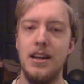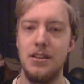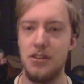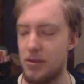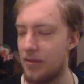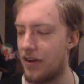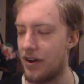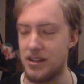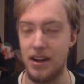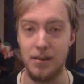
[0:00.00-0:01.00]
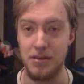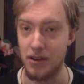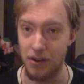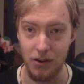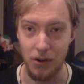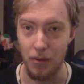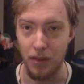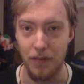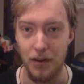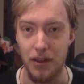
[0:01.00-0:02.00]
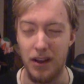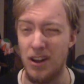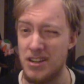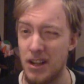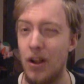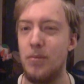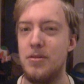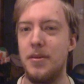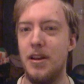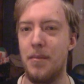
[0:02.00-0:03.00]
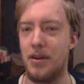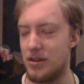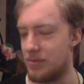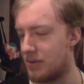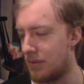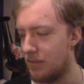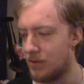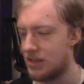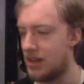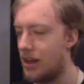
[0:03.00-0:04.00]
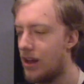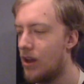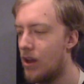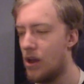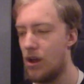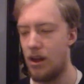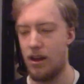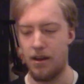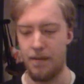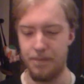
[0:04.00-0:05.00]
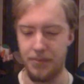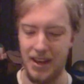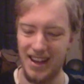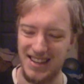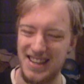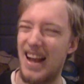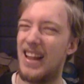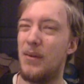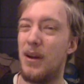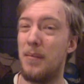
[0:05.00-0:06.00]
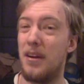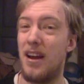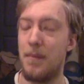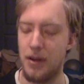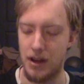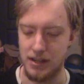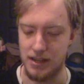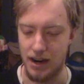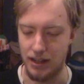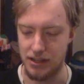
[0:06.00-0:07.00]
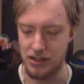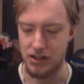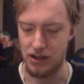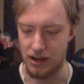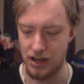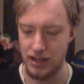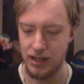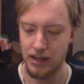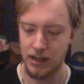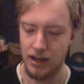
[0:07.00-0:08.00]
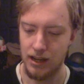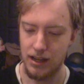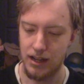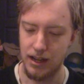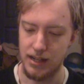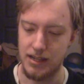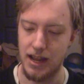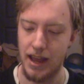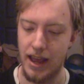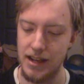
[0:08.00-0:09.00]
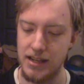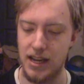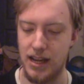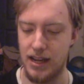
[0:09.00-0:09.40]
So it should be very exciting. I'm still going to deal with everything. Still hope to be done by Christmas, but we'll see. Exactly when I'm done, I'm not entirely certain. It's day 8.